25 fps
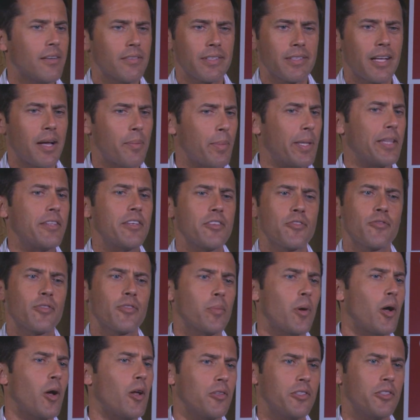come at this
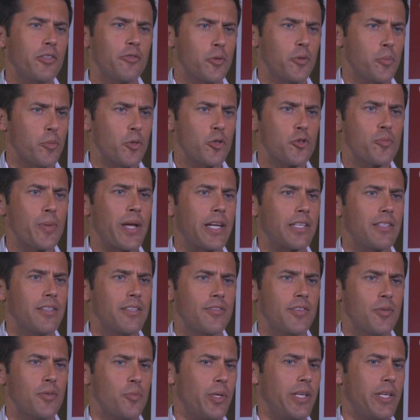from all different
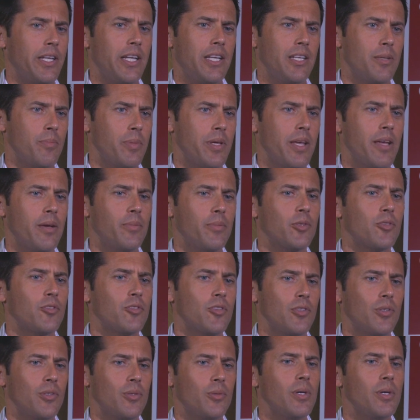perspectives, and we need to be able
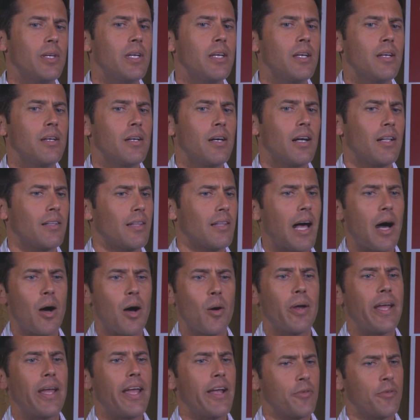to
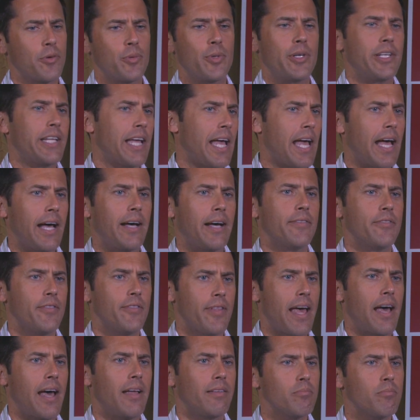allow everyone to have
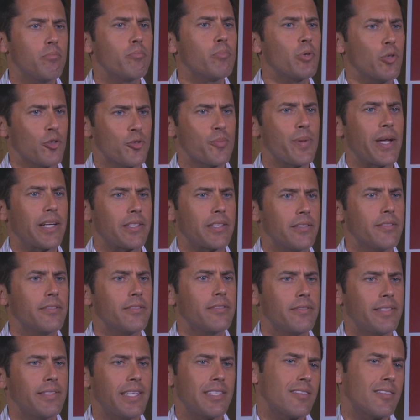that perspective.
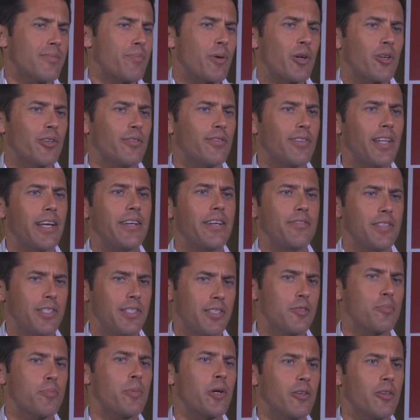That's part of life, and
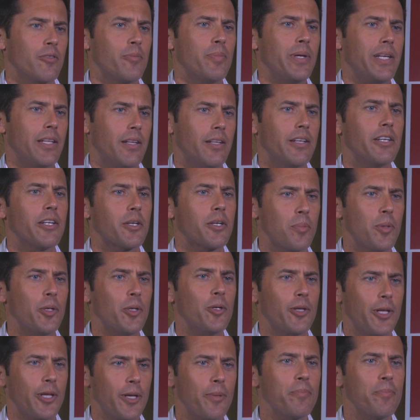that's part of being in a
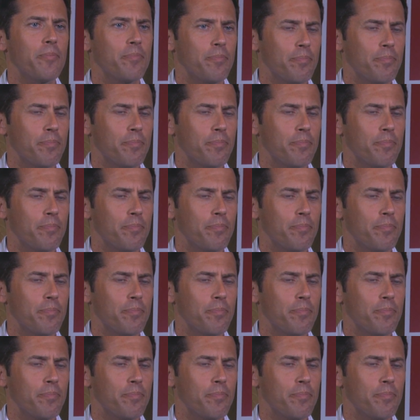community.